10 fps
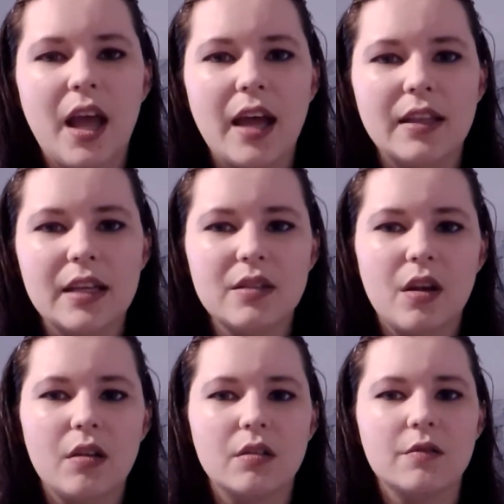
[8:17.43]
And that's
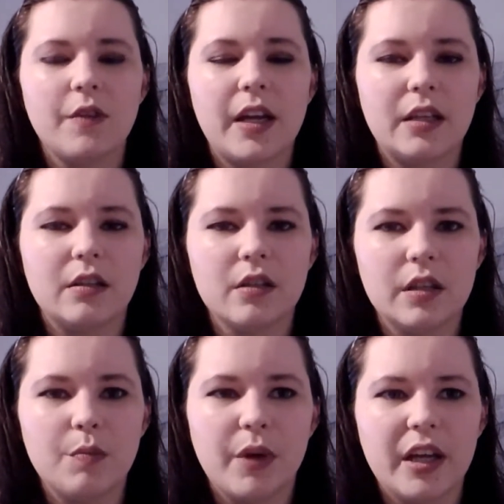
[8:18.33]
all fine and
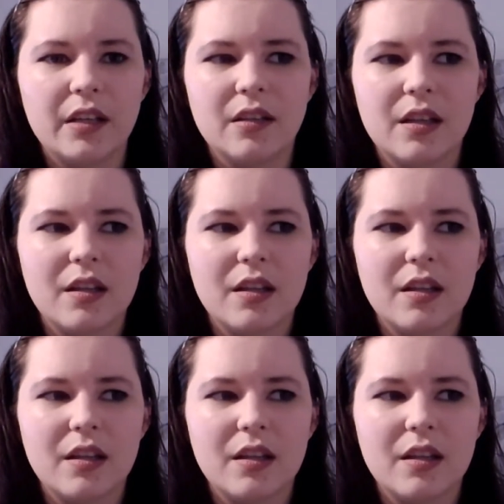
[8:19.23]
good, but